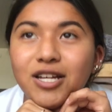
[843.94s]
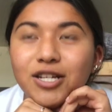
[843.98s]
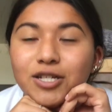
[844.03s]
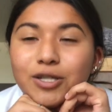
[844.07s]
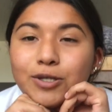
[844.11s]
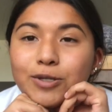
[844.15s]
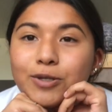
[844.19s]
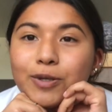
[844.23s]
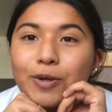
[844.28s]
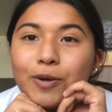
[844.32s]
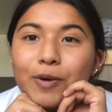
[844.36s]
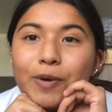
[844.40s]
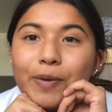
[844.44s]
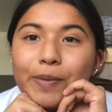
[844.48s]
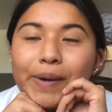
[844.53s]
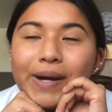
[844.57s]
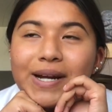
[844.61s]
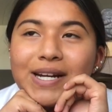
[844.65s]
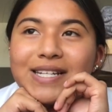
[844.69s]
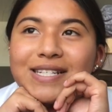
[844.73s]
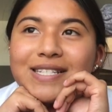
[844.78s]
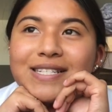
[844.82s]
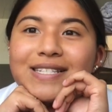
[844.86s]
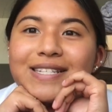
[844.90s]
so I'm
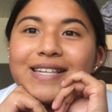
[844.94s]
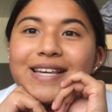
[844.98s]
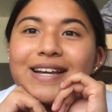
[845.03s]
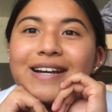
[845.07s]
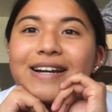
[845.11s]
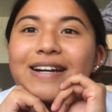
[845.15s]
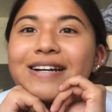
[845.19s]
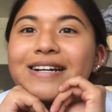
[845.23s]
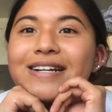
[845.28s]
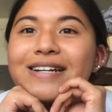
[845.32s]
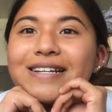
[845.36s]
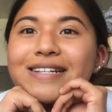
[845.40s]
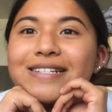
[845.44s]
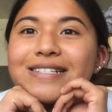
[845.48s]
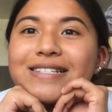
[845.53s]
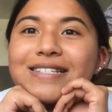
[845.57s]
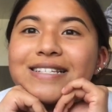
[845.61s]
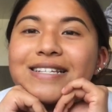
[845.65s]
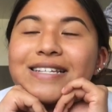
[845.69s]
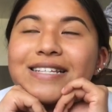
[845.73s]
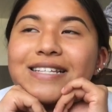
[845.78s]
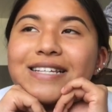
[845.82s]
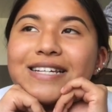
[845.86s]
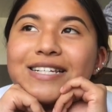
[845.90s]
kind of scared because
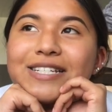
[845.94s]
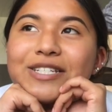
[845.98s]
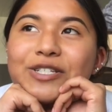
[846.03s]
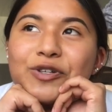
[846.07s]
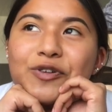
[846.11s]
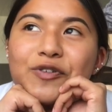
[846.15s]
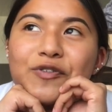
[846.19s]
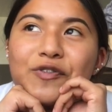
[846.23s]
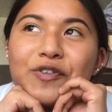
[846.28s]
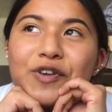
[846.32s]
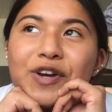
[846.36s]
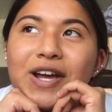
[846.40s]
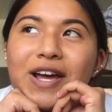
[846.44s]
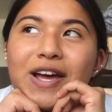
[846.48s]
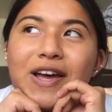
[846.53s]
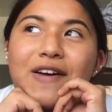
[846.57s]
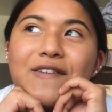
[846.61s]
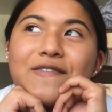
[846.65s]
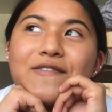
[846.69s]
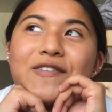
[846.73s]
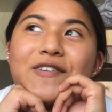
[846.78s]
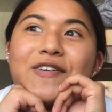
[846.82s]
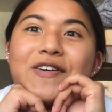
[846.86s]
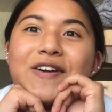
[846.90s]
it like took
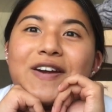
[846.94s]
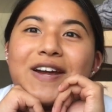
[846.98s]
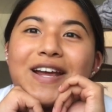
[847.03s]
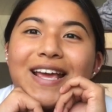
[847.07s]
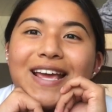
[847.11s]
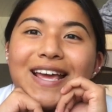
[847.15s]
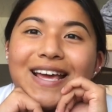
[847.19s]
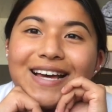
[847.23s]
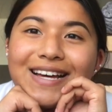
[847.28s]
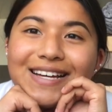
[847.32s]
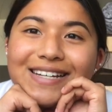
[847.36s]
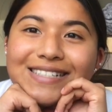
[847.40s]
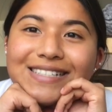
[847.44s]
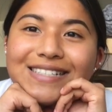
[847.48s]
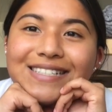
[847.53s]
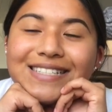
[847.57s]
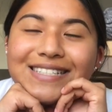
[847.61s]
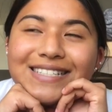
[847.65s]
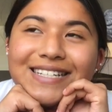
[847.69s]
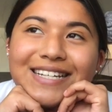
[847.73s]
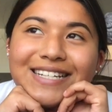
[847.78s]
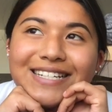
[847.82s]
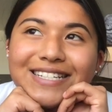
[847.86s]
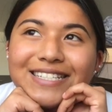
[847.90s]
forever,
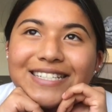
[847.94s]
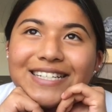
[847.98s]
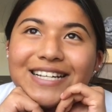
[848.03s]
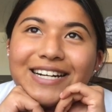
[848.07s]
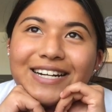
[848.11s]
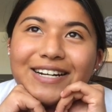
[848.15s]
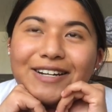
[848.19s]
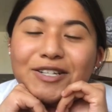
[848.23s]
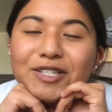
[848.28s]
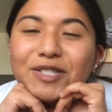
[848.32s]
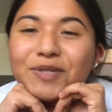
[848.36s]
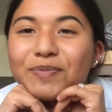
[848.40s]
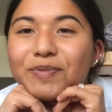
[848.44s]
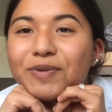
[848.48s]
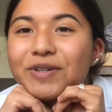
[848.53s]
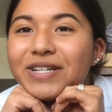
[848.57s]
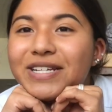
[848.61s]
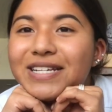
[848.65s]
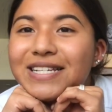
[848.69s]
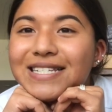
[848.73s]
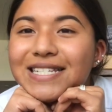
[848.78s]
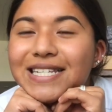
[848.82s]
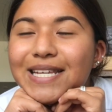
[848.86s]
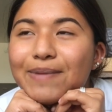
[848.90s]
and I don't know, it's
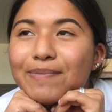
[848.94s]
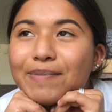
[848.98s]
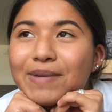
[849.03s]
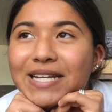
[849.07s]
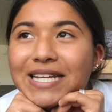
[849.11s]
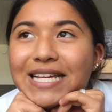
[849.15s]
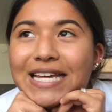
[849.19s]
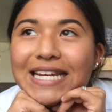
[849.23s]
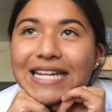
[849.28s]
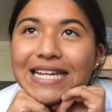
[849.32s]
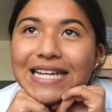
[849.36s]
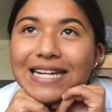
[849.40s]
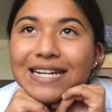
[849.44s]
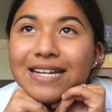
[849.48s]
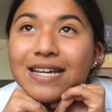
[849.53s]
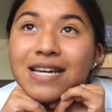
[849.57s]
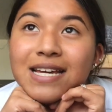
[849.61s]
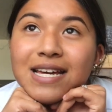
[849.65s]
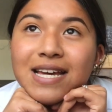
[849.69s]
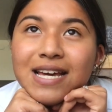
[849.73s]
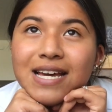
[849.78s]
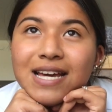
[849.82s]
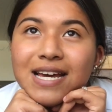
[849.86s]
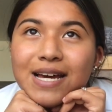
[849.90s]
pretty intimidating.
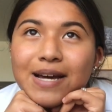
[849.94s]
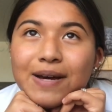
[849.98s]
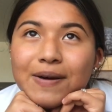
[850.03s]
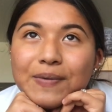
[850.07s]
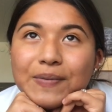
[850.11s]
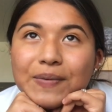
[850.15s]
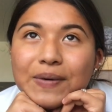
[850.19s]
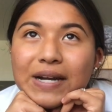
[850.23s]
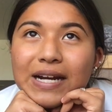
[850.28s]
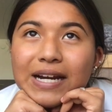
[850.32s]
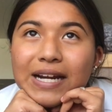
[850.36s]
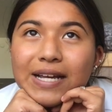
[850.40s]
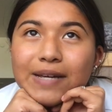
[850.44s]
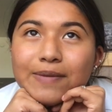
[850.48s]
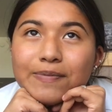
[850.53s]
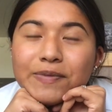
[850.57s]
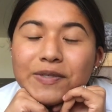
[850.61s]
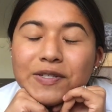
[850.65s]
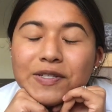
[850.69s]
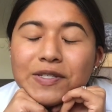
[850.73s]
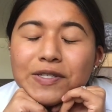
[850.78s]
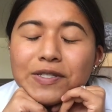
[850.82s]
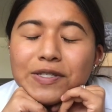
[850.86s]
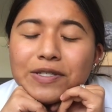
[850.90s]
But I am
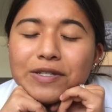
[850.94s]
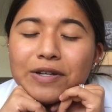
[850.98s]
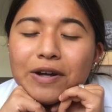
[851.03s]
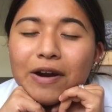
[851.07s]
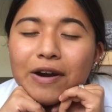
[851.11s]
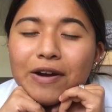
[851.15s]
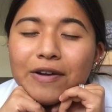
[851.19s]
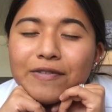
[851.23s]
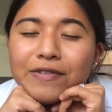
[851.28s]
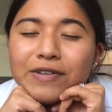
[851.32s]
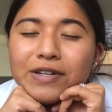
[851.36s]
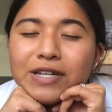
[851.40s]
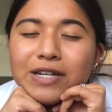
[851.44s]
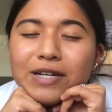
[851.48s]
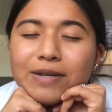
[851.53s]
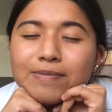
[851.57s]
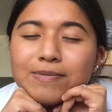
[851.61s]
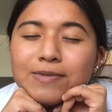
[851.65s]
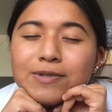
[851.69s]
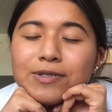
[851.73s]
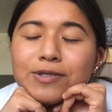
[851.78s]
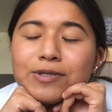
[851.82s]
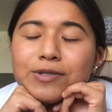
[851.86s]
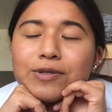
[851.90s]
starving.
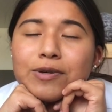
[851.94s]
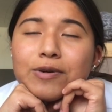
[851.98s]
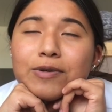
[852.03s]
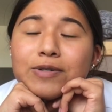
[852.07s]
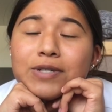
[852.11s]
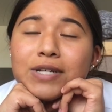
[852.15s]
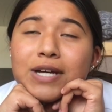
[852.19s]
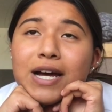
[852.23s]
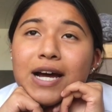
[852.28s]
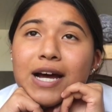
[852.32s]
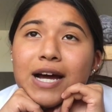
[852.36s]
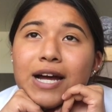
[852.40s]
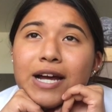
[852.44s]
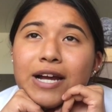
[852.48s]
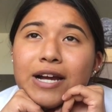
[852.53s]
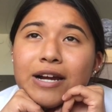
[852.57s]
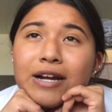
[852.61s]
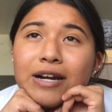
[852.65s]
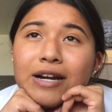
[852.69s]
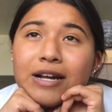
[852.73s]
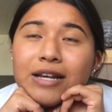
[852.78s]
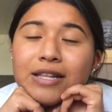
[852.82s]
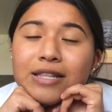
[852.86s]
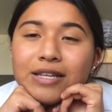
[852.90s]
I'm so
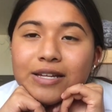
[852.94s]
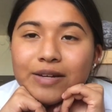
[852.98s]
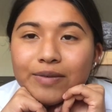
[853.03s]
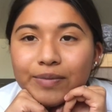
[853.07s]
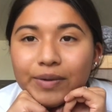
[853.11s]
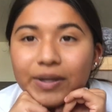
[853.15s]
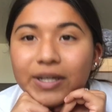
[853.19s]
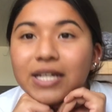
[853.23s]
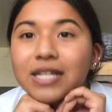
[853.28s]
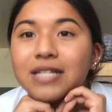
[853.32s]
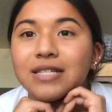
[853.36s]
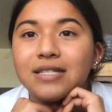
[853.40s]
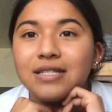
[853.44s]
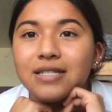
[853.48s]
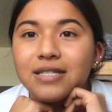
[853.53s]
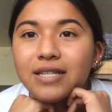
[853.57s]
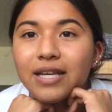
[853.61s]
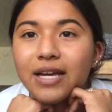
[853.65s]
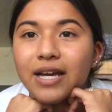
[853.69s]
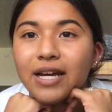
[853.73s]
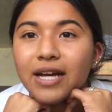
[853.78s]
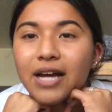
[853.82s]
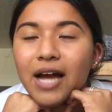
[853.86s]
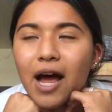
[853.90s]
tired. I think I'm getting
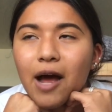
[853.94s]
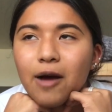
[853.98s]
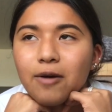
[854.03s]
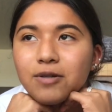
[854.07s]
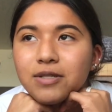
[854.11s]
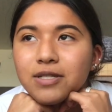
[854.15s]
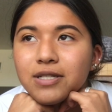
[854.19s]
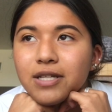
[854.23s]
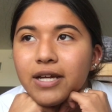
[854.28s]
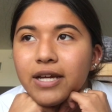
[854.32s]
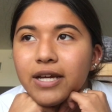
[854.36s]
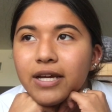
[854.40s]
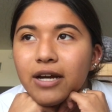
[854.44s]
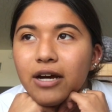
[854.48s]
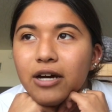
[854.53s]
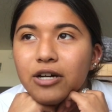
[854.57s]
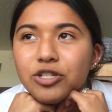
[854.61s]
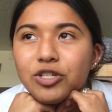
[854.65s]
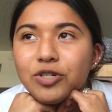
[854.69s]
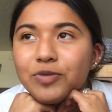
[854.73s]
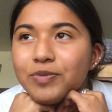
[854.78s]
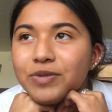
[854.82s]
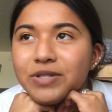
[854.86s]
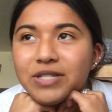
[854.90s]
sick. I was like
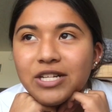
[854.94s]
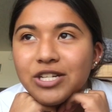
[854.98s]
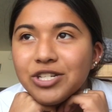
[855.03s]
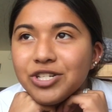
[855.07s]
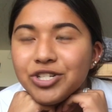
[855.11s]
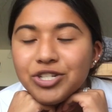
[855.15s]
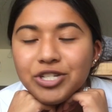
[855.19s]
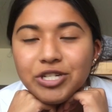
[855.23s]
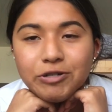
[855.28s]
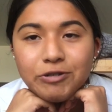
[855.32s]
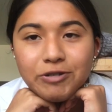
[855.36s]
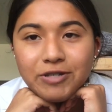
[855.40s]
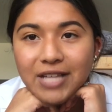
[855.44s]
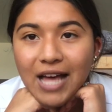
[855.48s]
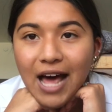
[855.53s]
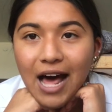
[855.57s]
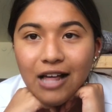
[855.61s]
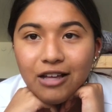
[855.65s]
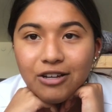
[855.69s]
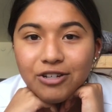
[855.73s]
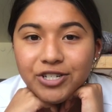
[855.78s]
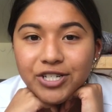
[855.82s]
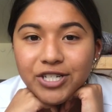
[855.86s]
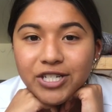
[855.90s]
100% sure it was
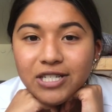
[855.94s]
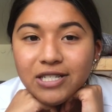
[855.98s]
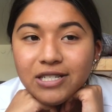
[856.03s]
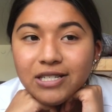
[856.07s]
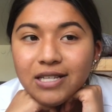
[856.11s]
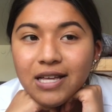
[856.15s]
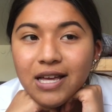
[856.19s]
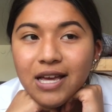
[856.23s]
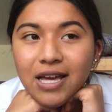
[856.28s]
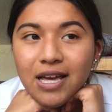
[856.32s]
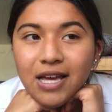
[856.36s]
allergies,